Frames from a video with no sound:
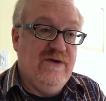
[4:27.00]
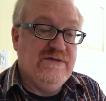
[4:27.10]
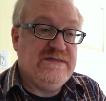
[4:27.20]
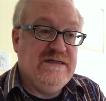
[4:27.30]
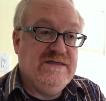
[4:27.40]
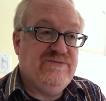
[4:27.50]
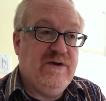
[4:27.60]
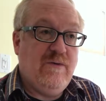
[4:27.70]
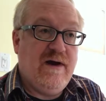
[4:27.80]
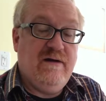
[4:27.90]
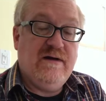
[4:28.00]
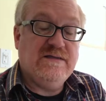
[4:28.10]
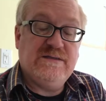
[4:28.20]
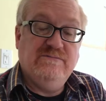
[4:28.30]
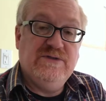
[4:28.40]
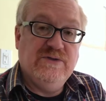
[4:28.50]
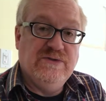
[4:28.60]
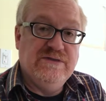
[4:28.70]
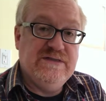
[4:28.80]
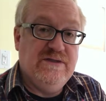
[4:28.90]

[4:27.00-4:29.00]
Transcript: of those things required custom tools,